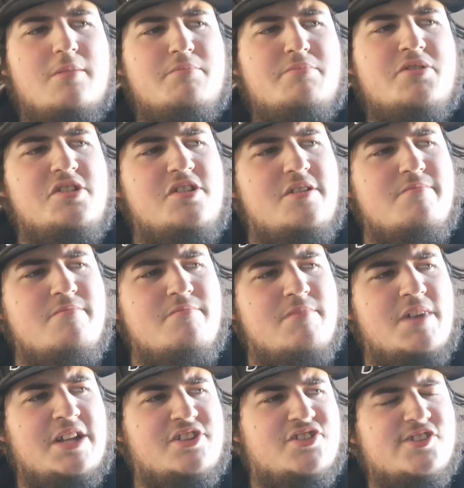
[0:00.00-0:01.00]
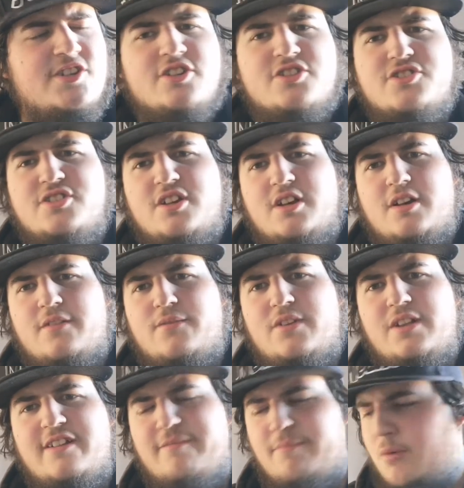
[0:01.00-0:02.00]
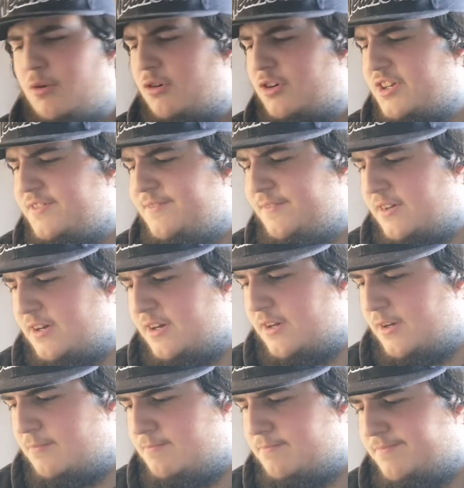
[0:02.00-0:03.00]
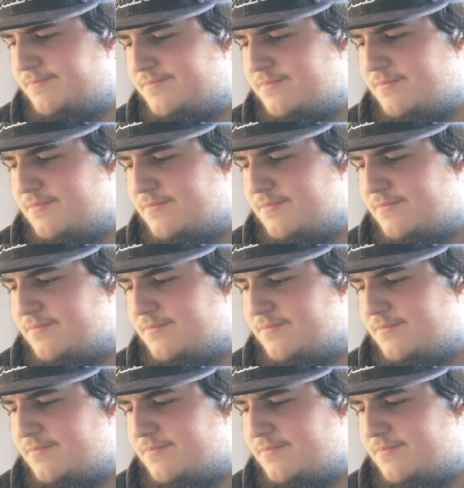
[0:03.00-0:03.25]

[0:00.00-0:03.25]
But it sucks for Liv Morgan.